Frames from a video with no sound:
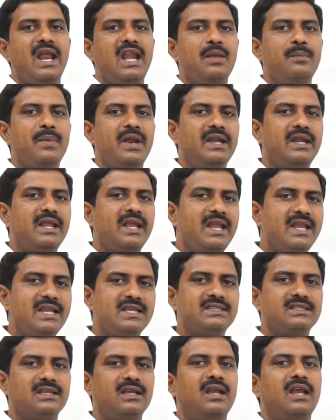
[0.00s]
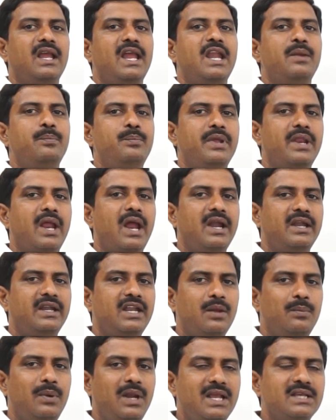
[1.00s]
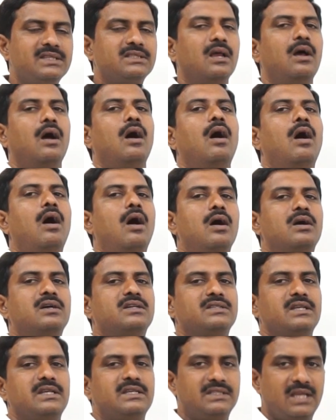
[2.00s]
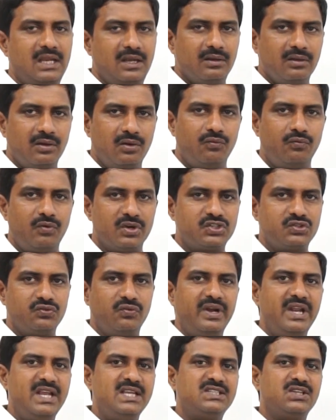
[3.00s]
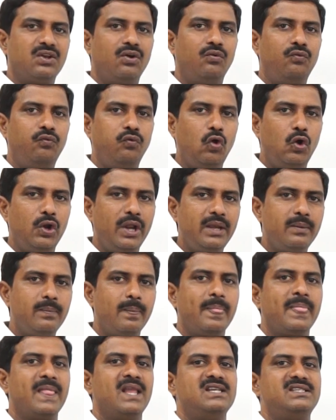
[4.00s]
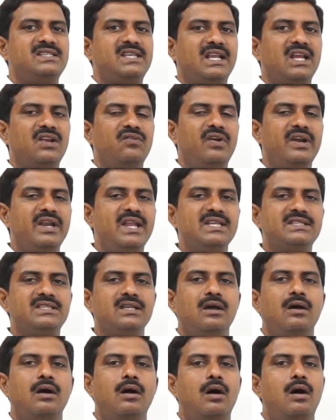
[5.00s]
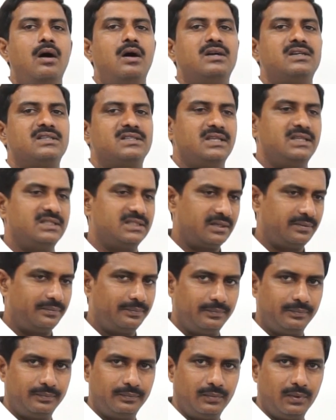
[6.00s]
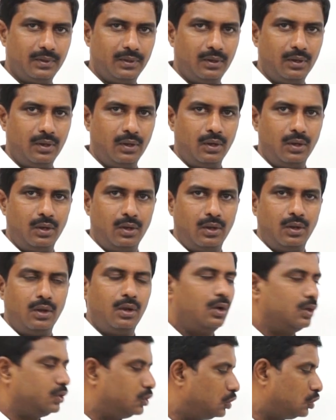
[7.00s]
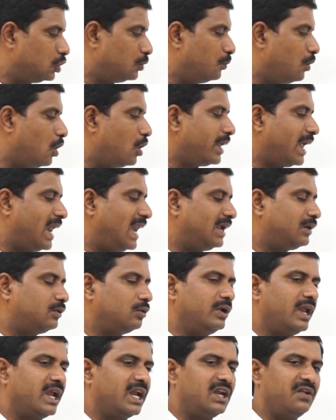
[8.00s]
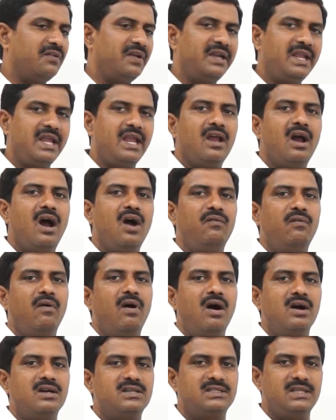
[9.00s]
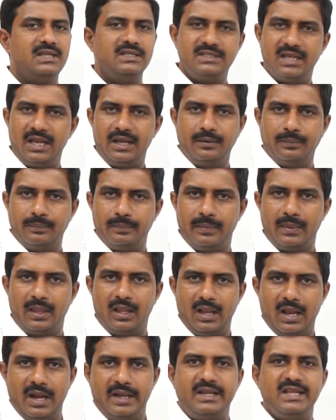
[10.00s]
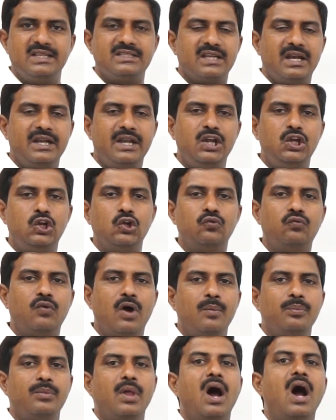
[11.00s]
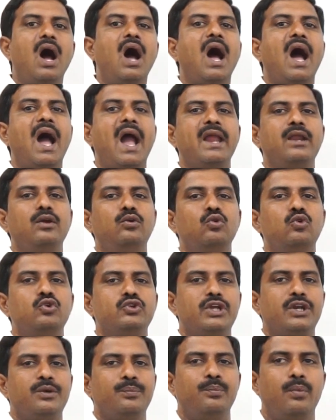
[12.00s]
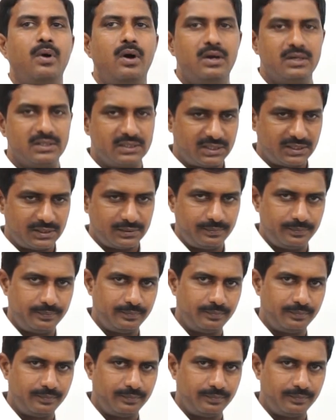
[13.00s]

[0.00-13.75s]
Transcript: element is in periodic table is oxygen. First one is fluorine, second one is oxygen. Due to more electronegativity of oxygen, it is ready to form the hydrogen bonds.